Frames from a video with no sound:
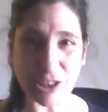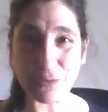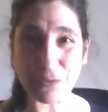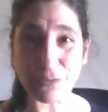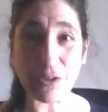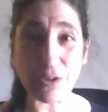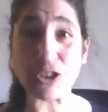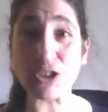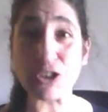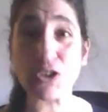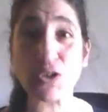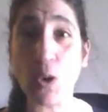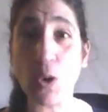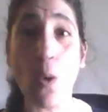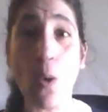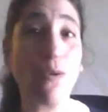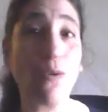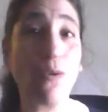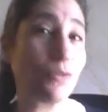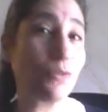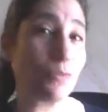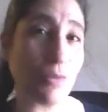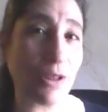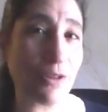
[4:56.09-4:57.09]
So,
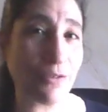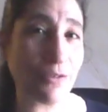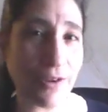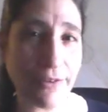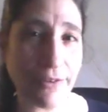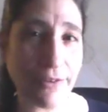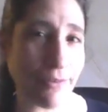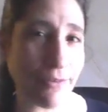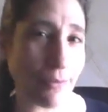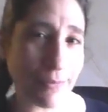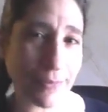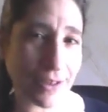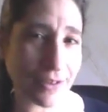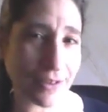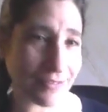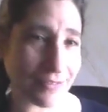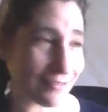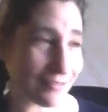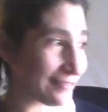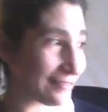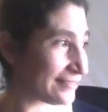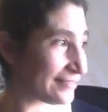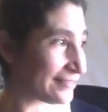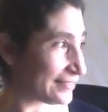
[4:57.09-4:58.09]
you know, I'm an
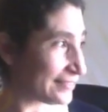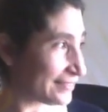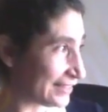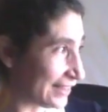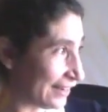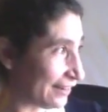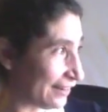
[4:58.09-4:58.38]
old gal.